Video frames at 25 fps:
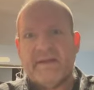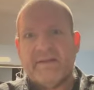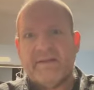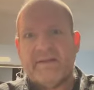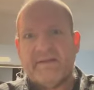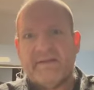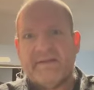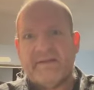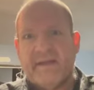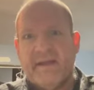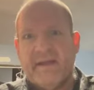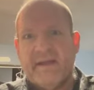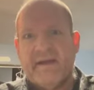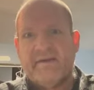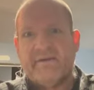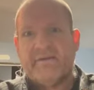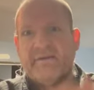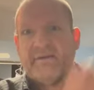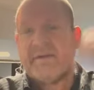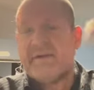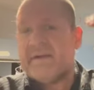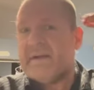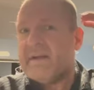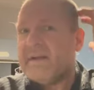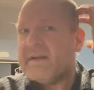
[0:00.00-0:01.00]
and
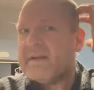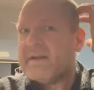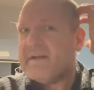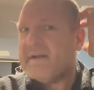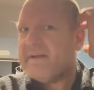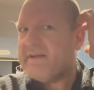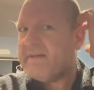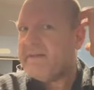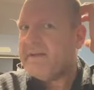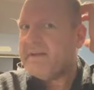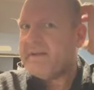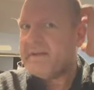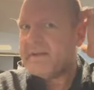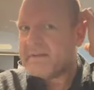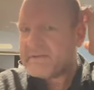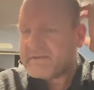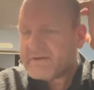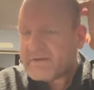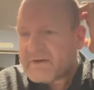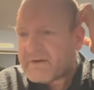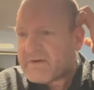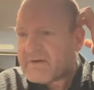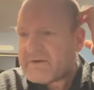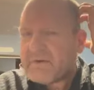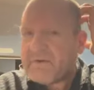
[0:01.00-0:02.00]
down, kind of like a
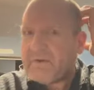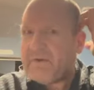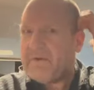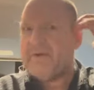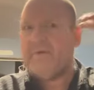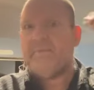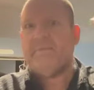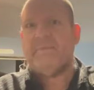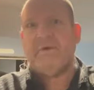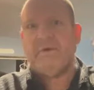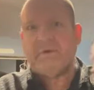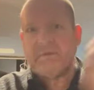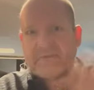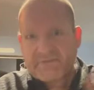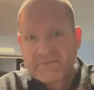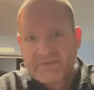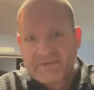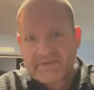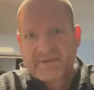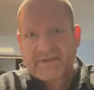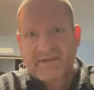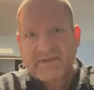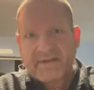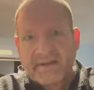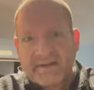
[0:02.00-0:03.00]
turtle
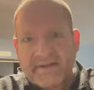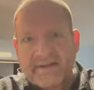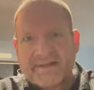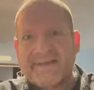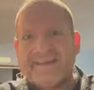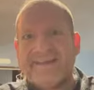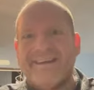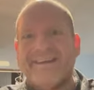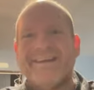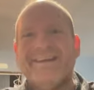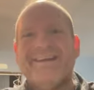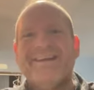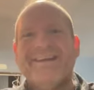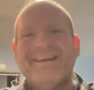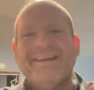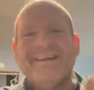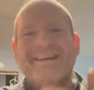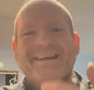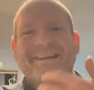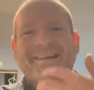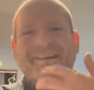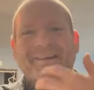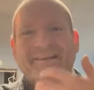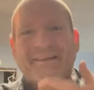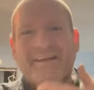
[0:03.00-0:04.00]
almost, like
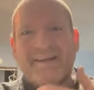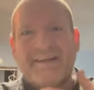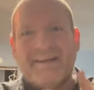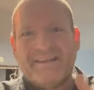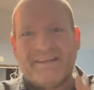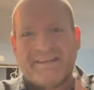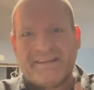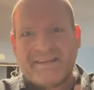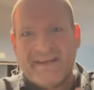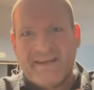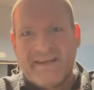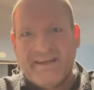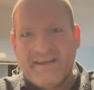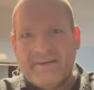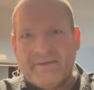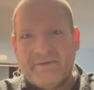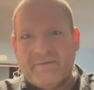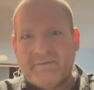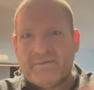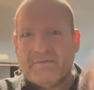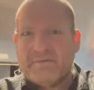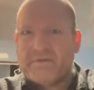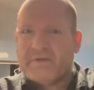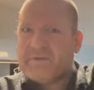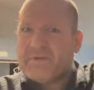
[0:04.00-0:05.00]
okay, down
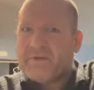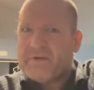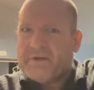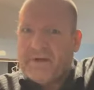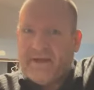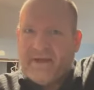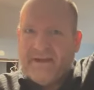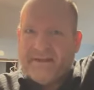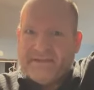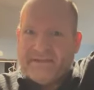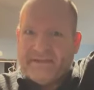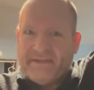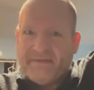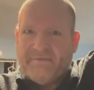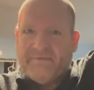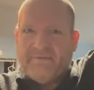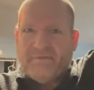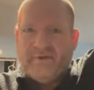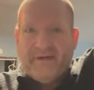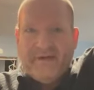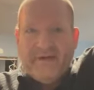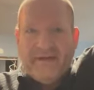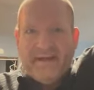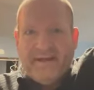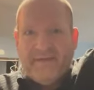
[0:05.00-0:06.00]
and forward, as if
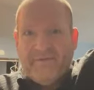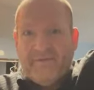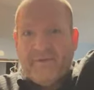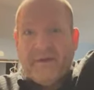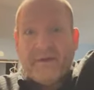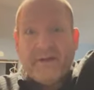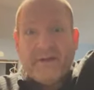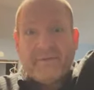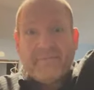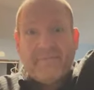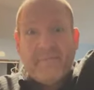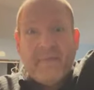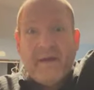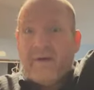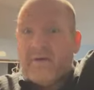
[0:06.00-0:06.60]
we have like a